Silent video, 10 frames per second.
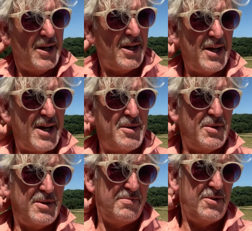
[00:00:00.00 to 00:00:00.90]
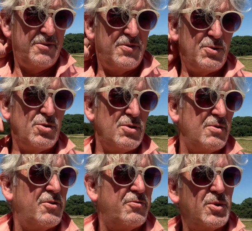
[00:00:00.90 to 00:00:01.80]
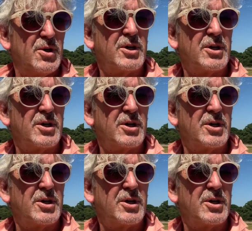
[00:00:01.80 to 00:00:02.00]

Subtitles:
I am the future of work.